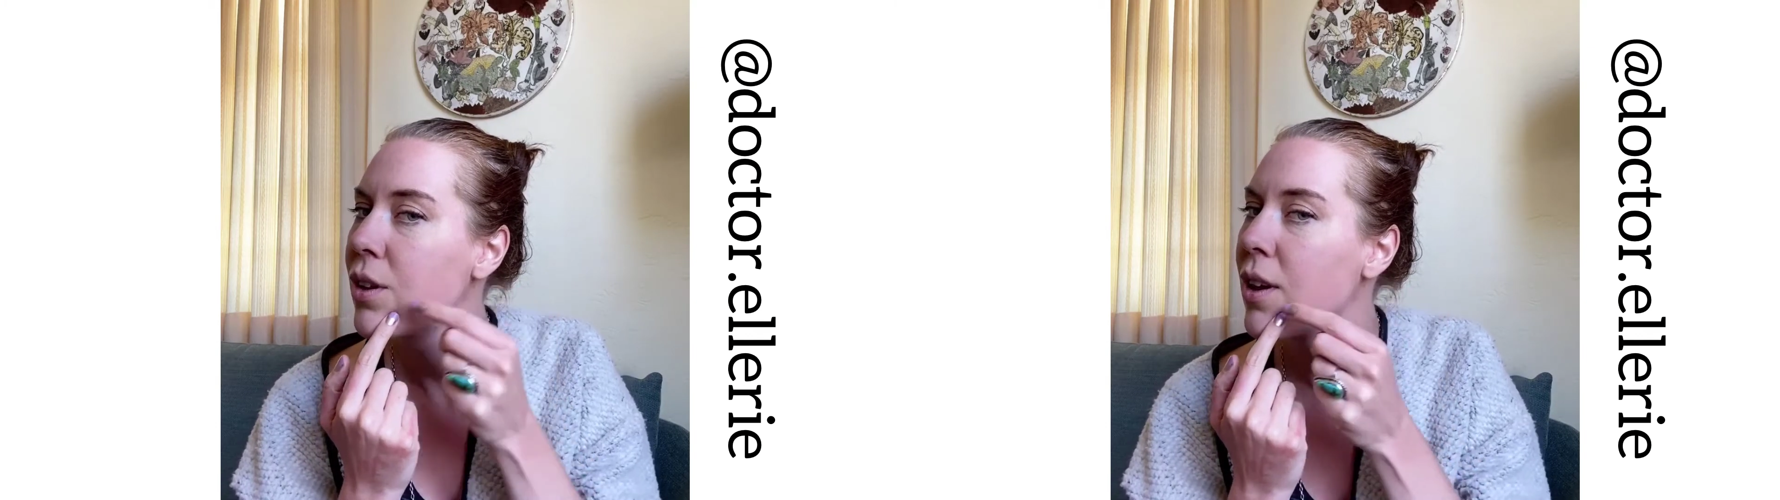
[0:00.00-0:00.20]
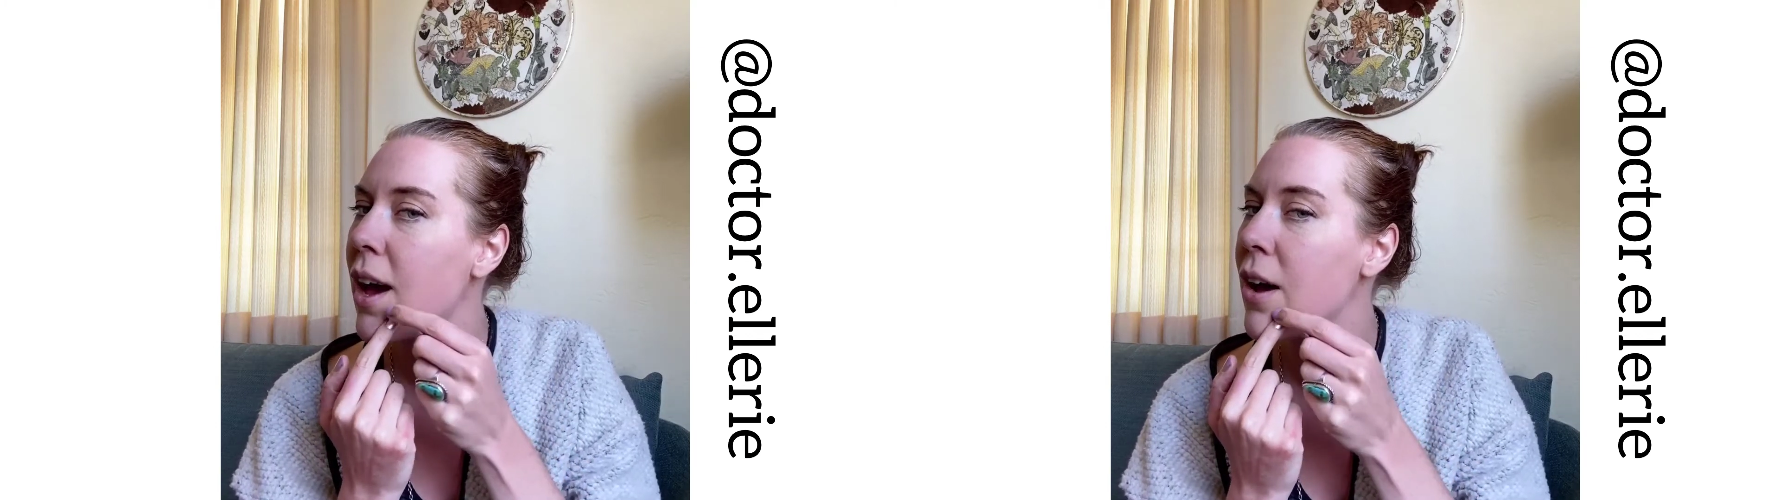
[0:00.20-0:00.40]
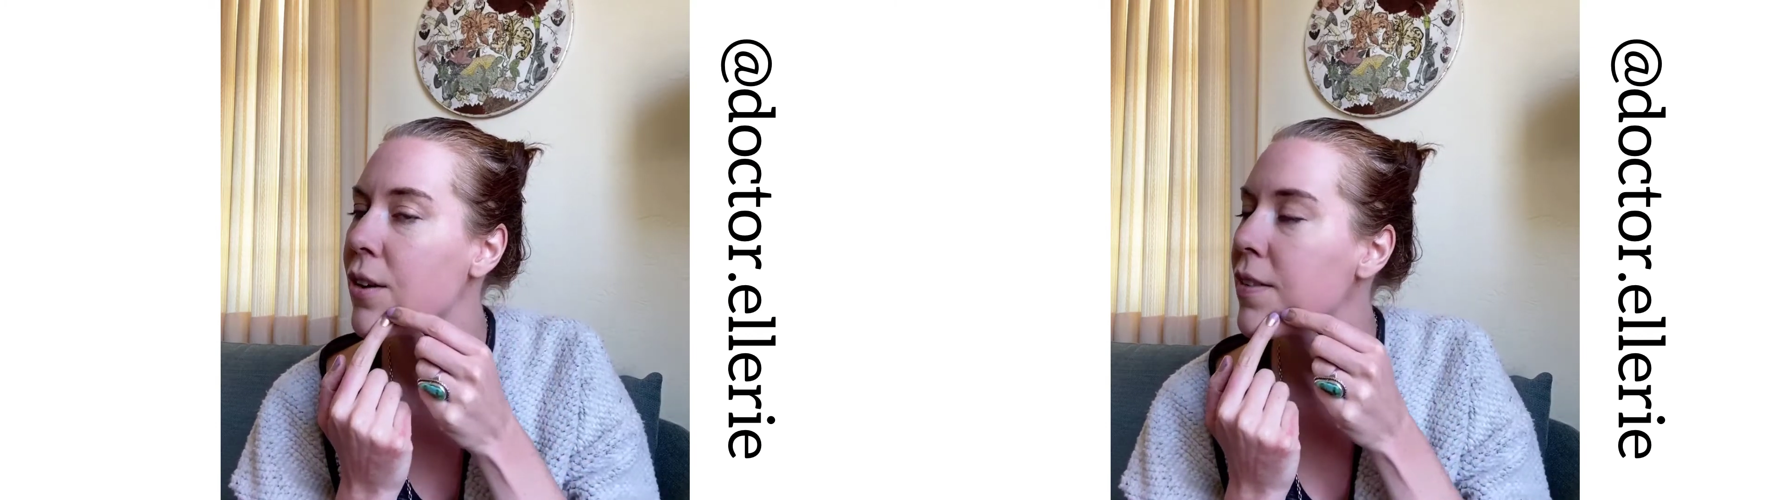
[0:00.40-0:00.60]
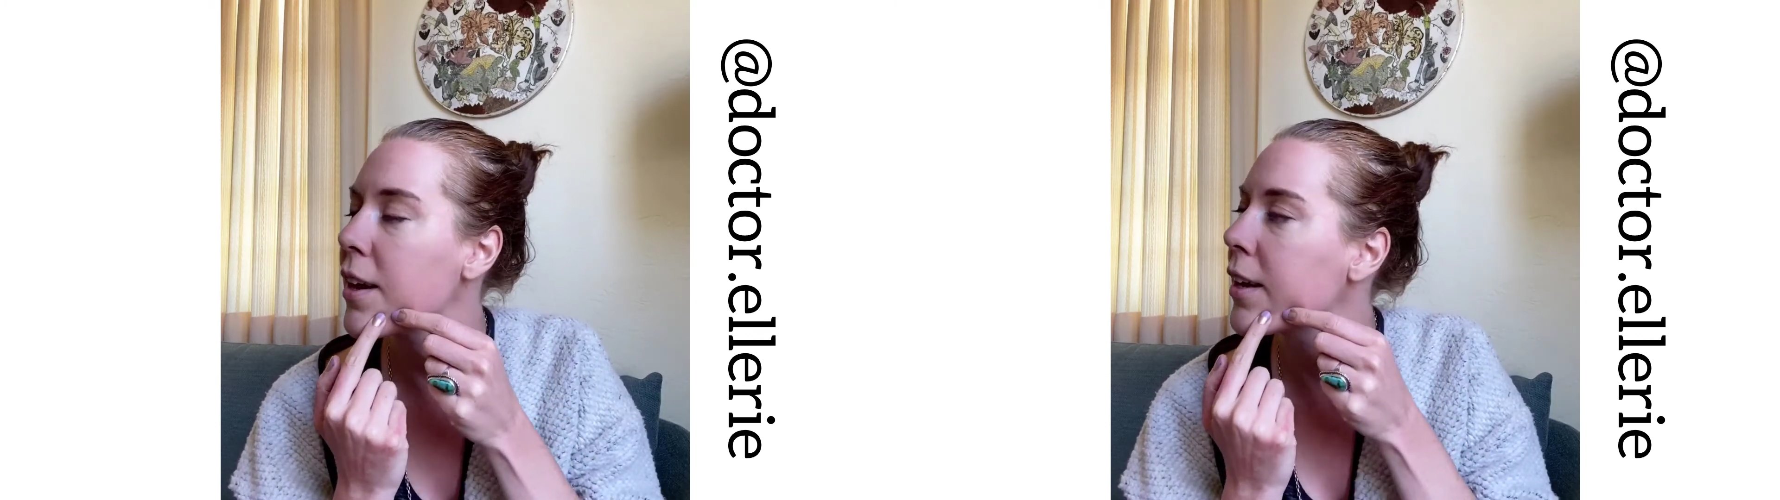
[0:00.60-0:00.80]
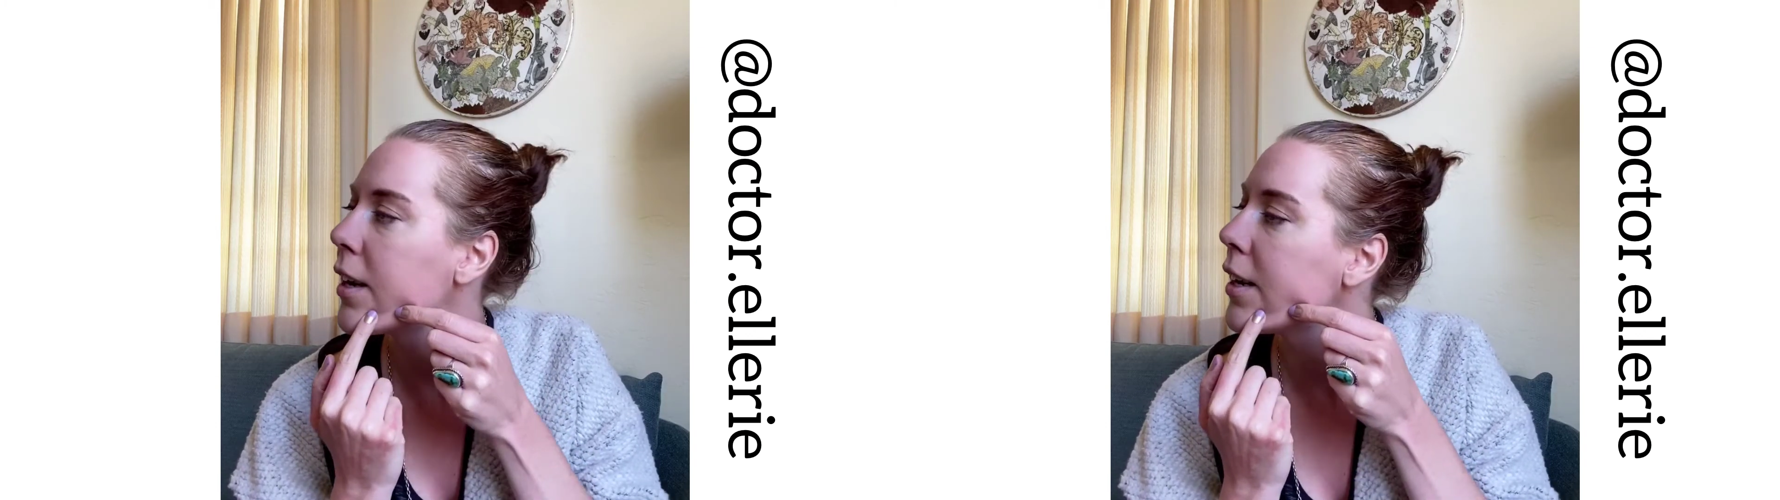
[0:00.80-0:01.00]
out of that
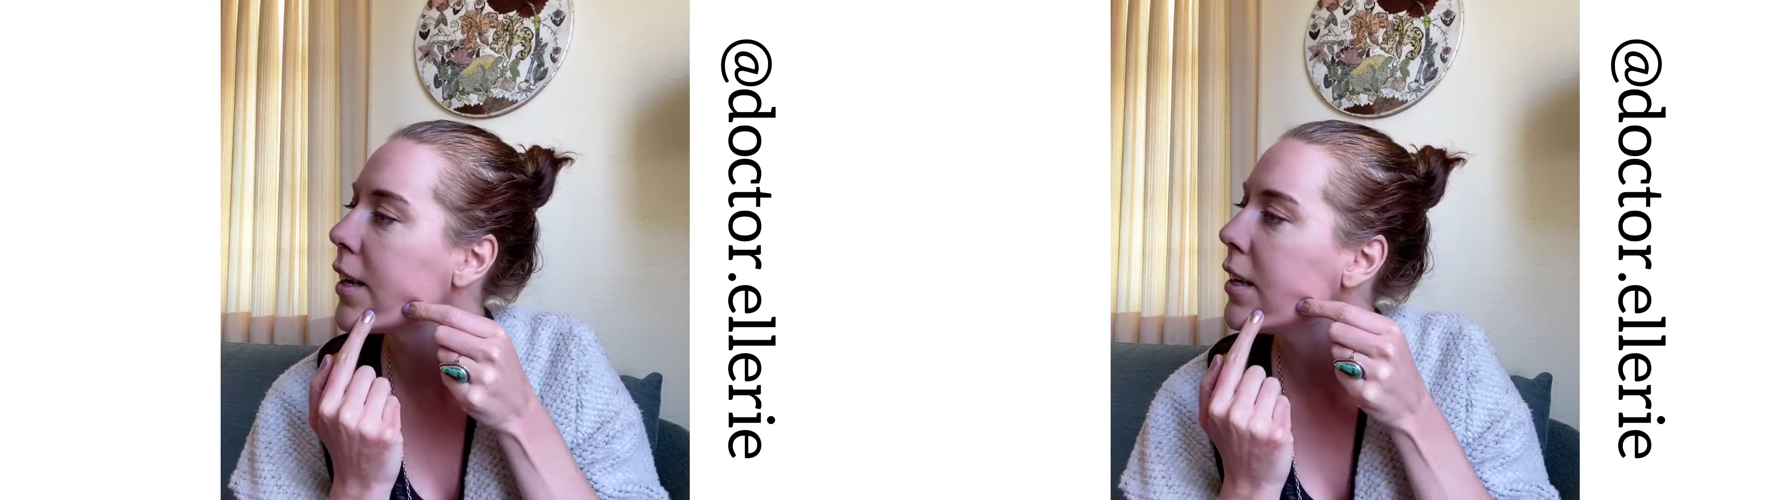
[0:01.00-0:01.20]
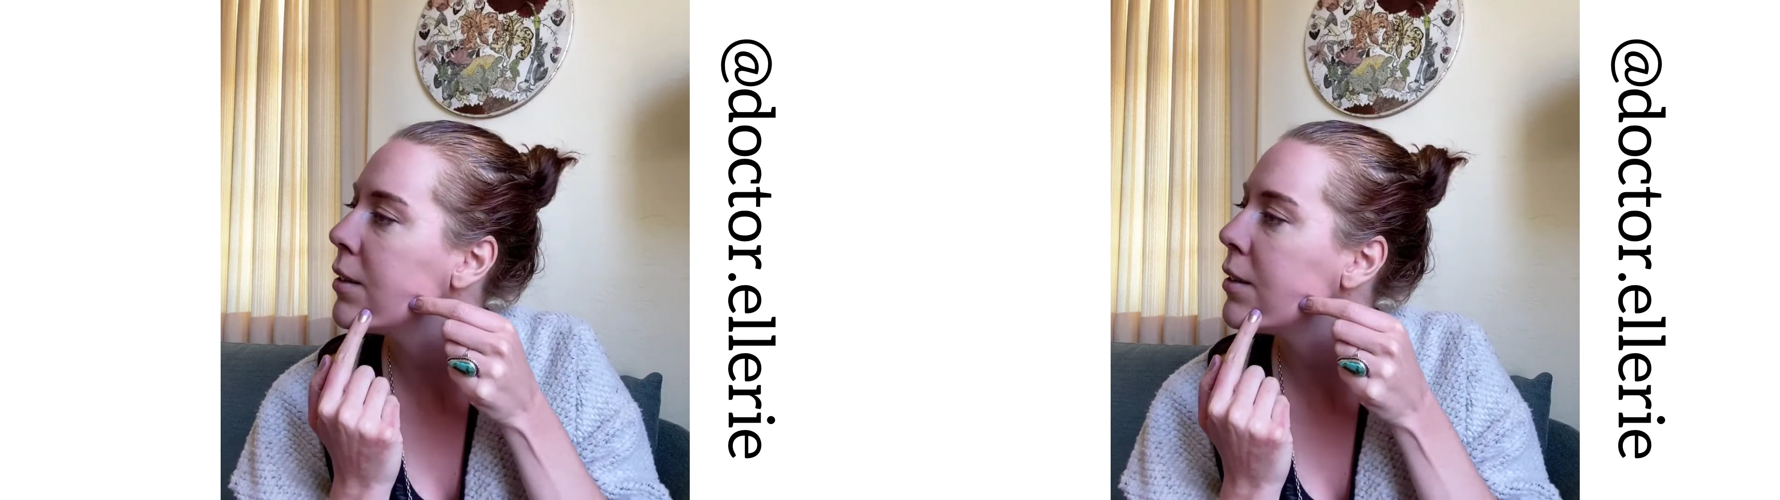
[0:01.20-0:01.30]
area.